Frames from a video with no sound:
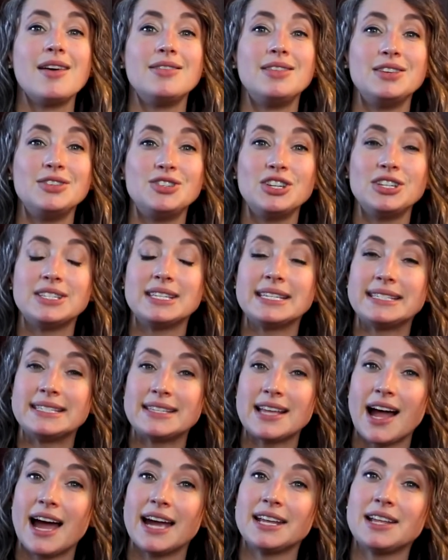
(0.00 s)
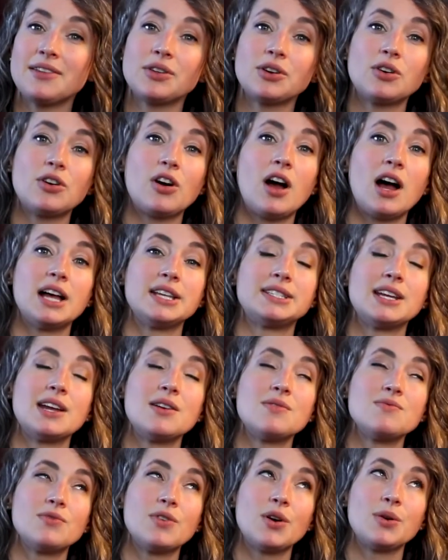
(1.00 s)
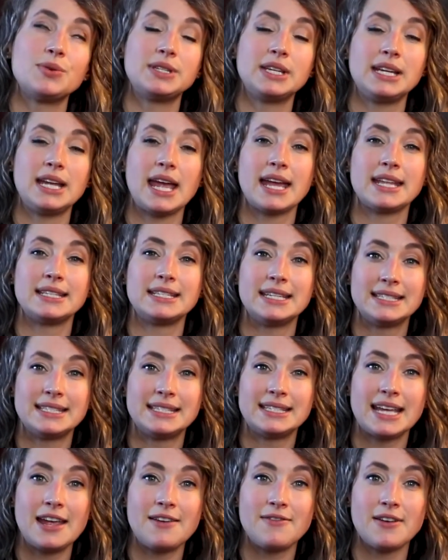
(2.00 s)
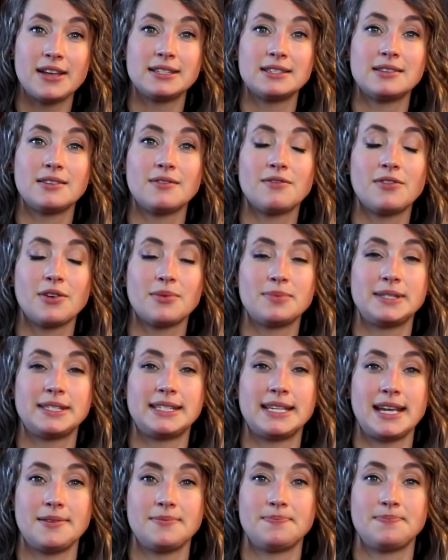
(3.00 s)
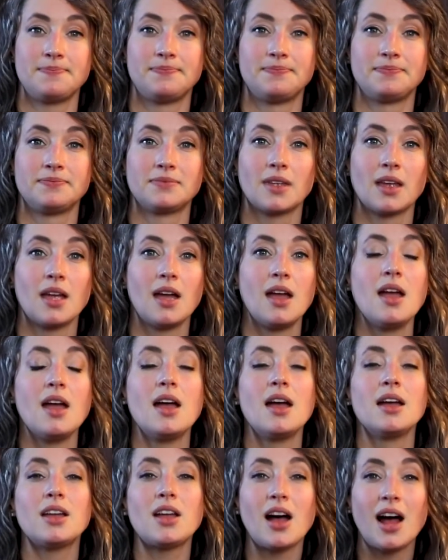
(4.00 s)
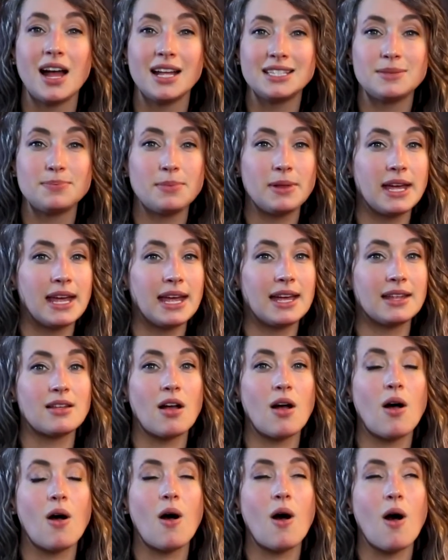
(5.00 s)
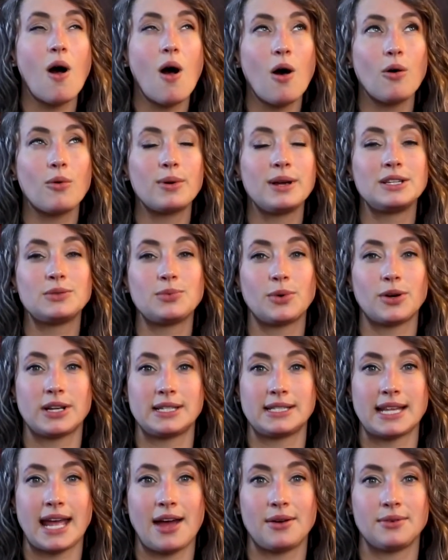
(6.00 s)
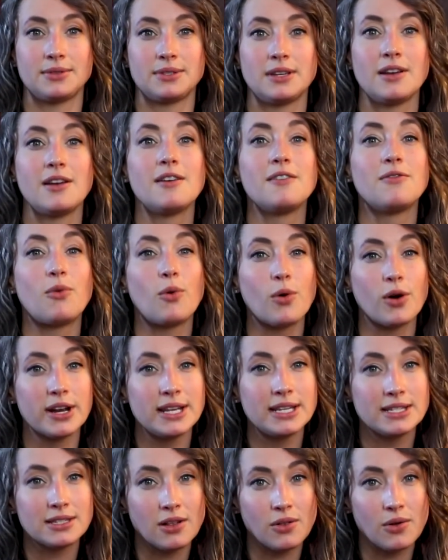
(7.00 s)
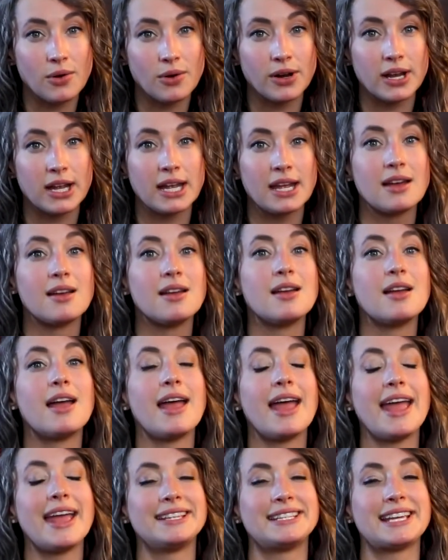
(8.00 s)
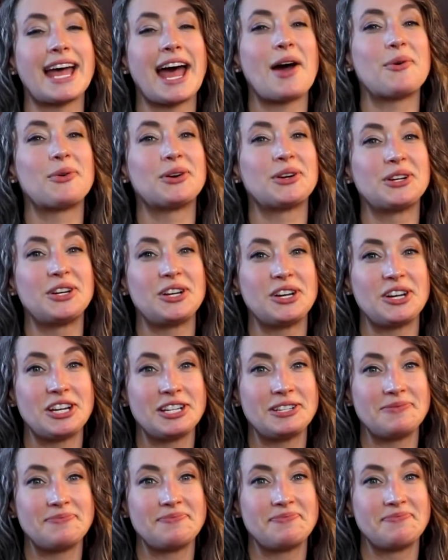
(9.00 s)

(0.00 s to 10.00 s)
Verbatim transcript: Then Jesus died on the cross and rose again to save us from sin. God's plan always works out for his glory and our good.